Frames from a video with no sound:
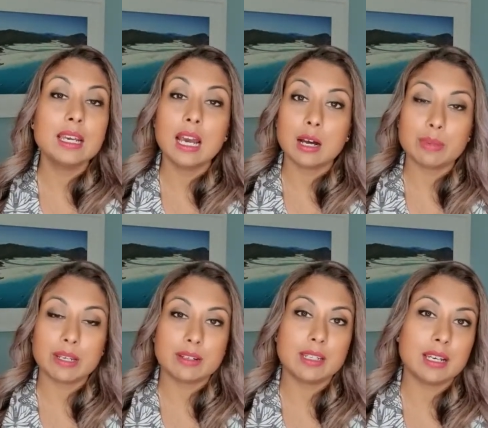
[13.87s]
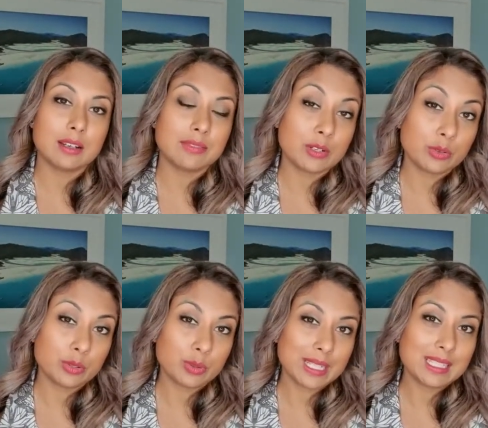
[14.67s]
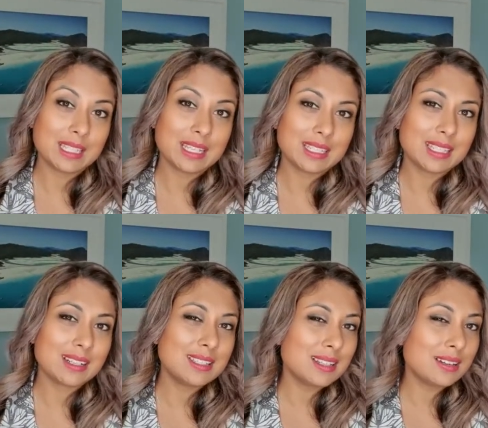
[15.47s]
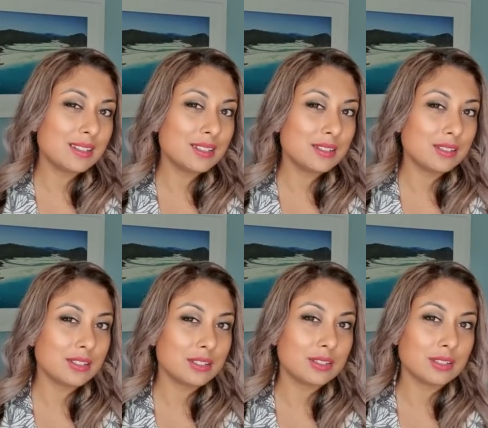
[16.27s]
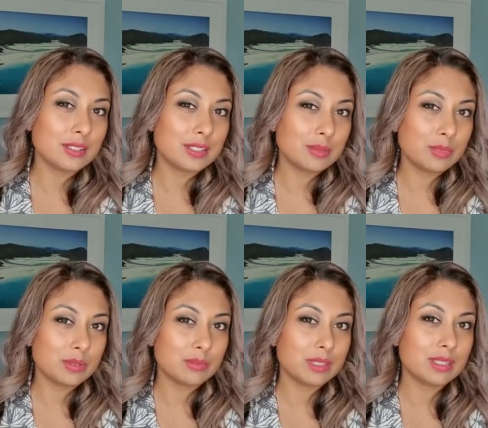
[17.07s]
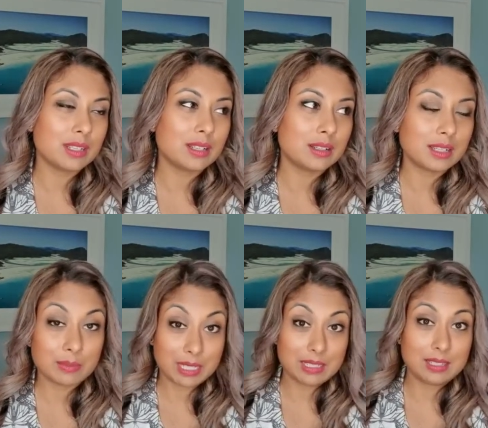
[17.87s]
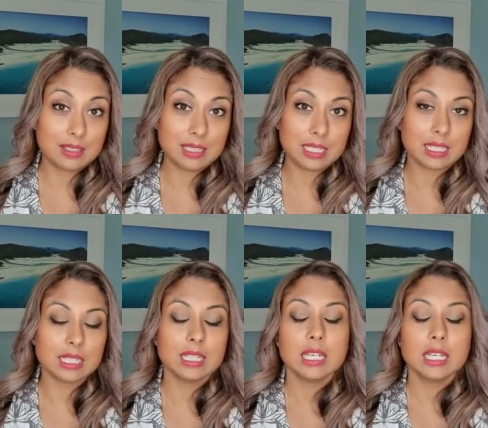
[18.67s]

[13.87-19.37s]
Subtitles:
up here in far north Queensland, that I started to notice certain symptoms coming into the clinic.